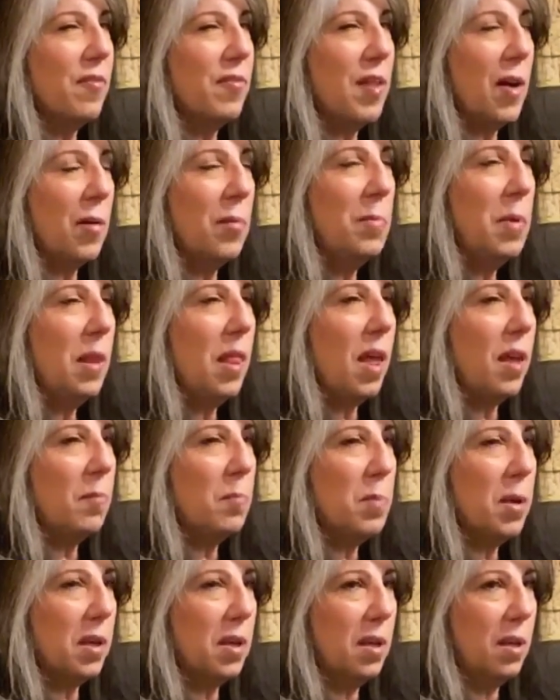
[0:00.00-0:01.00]
That would be like
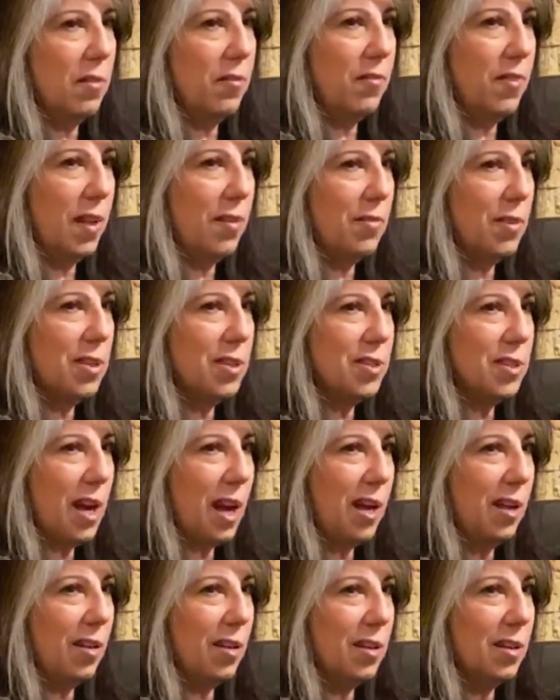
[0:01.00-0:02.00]
picking a favorite
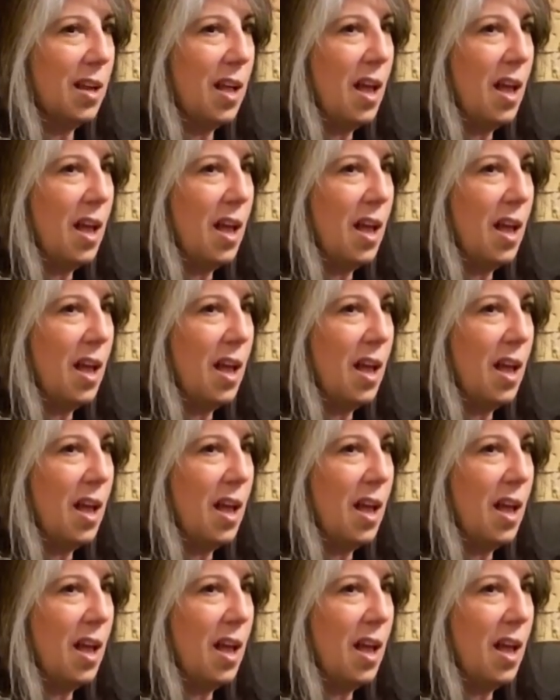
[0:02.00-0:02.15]
child.